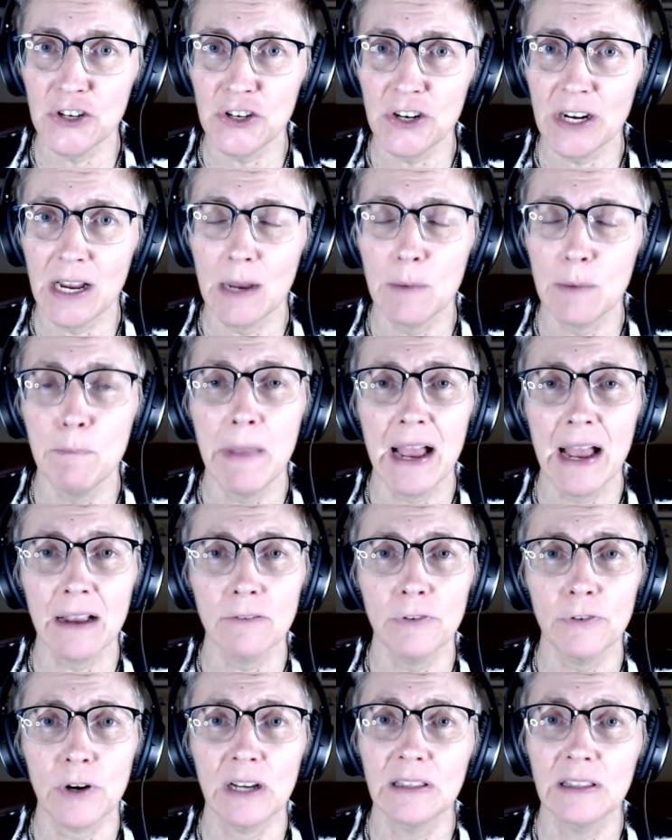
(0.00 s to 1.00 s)
Come back for
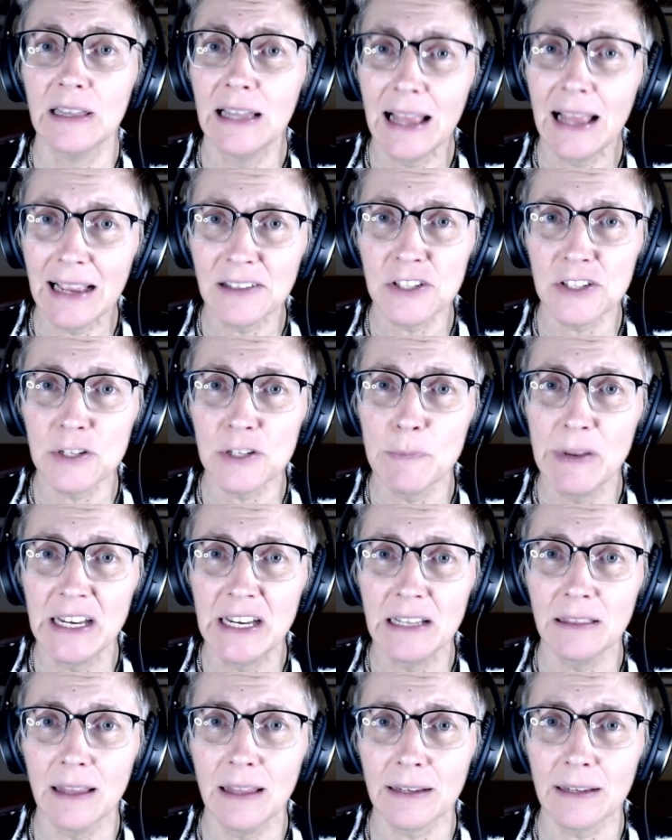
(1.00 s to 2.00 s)
our last mini
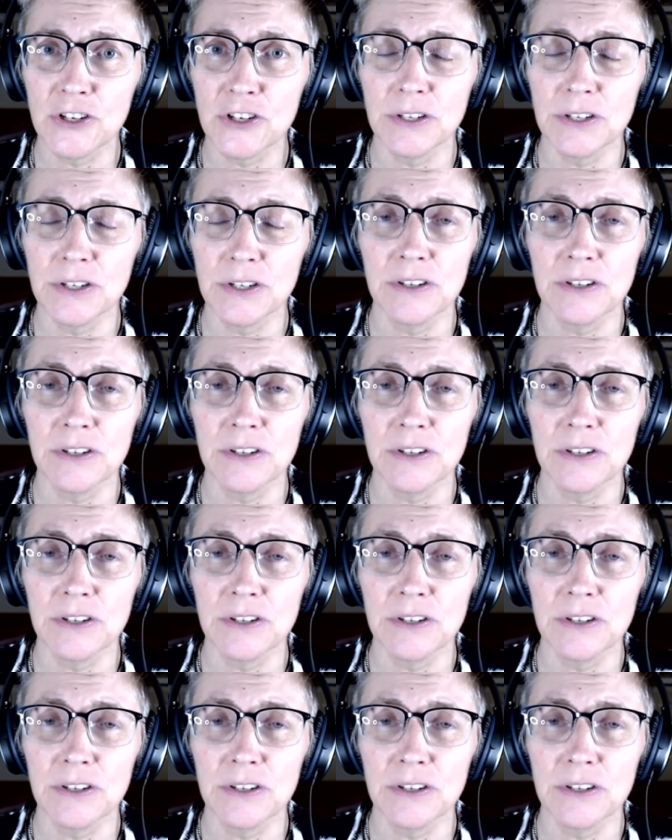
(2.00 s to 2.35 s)
lecture